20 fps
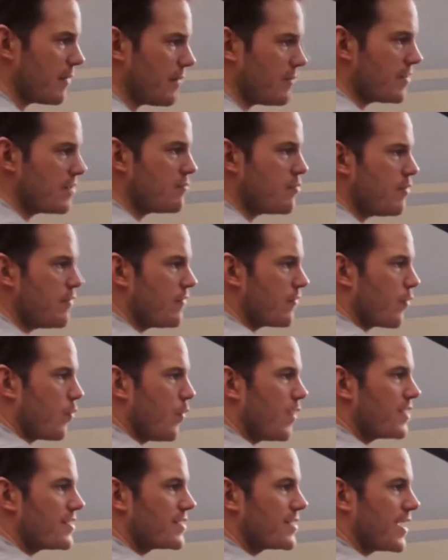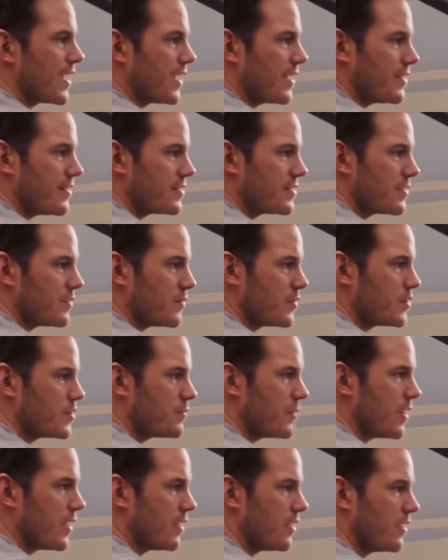a little bit of Chris Pratt
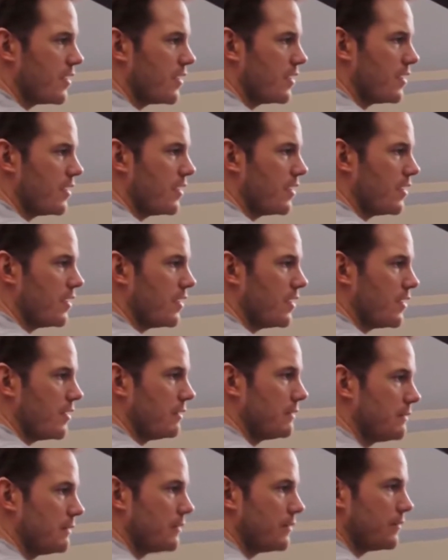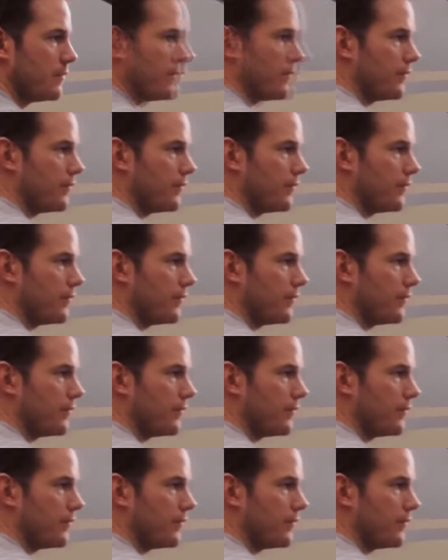behind the scenes when they were